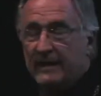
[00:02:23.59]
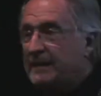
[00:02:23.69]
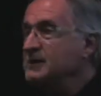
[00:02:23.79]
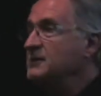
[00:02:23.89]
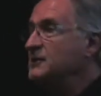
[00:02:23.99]

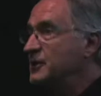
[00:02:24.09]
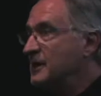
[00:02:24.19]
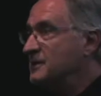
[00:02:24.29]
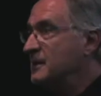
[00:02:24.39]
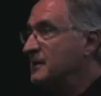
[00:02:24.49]
He
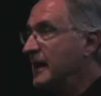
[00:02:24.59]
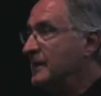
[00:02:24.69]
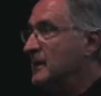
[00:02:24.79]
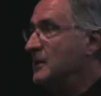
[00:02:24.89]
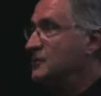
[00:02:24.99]
suggested
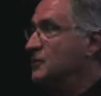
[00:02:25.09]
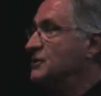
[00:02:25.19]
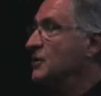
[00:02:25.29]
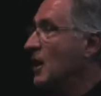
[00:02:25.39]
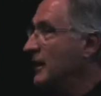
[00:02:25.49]
that
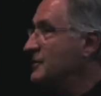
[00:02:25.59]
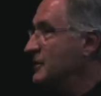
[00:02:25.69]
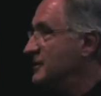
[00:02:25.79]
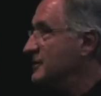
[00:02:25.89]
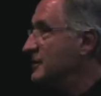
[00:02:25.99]

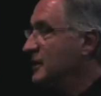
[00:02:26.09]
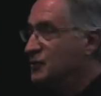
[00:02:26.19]
sociologists